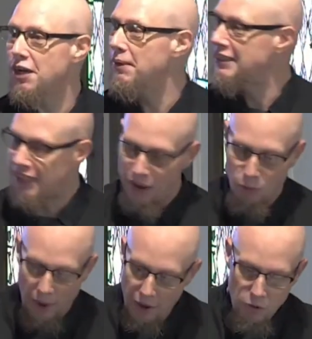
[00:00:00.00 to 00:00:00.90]
and we say,
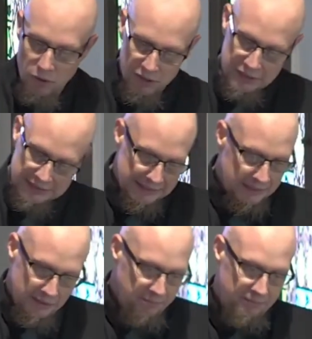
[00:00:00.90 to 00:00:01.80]
well,
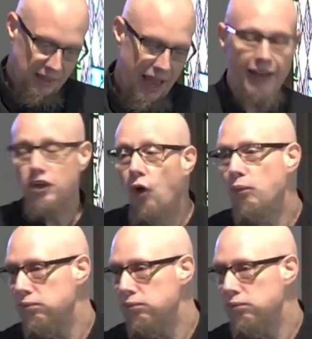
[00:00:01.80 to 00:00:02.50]
I don't